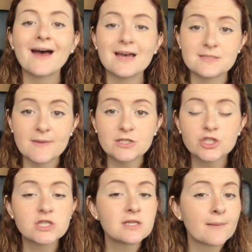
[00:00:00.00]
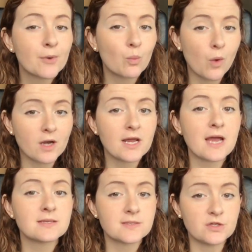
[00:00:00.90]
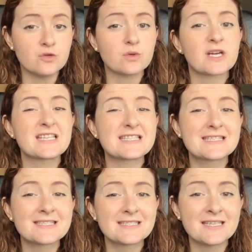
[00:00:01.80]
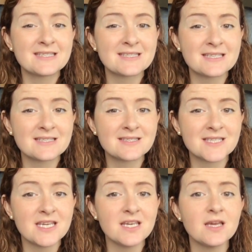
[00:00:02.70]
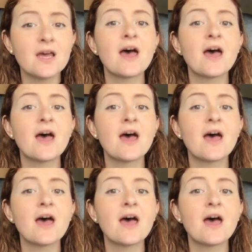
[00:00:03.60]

As mentioned in number 1 and 2, consistency